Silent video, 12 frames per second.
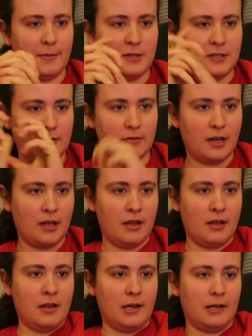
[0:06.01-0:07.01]
episode
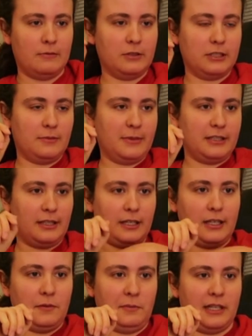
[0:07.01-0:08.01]
of Once Upon a
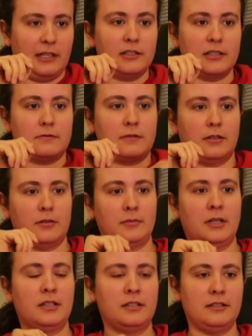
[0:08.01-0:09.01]
Time, and just
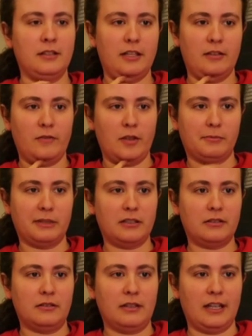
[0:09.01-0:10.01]
from the
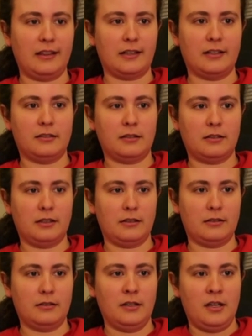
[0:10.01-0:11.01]
thumbnail, I think it's
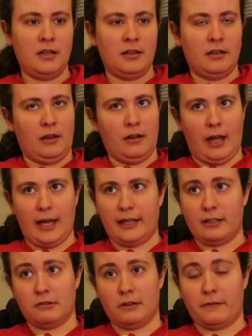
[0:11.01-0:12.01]
gonna, I
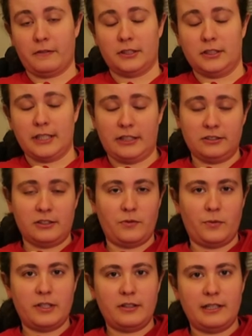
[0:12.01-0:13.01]
guess, reference Alice
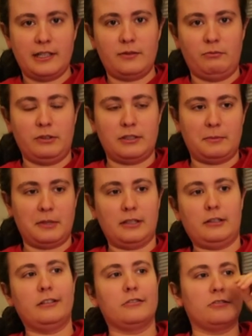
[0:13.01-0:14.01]
in Wonderland, which I'm
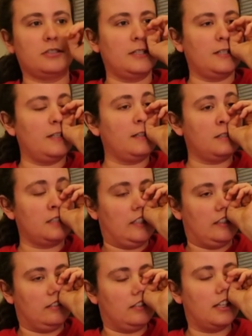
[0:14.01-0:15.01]
kind of interested in,
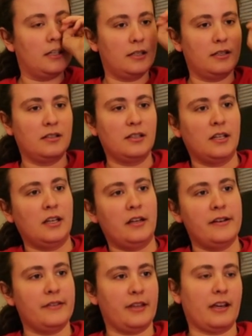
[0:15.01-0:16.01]
so
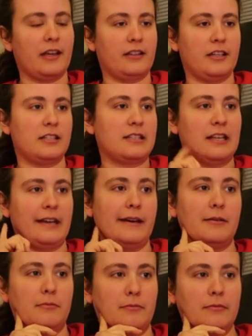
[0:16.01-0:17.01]
I think at least
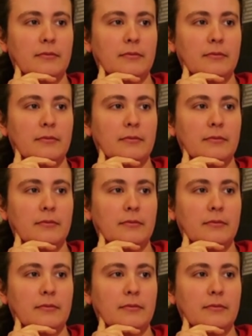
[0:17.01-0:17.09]
that,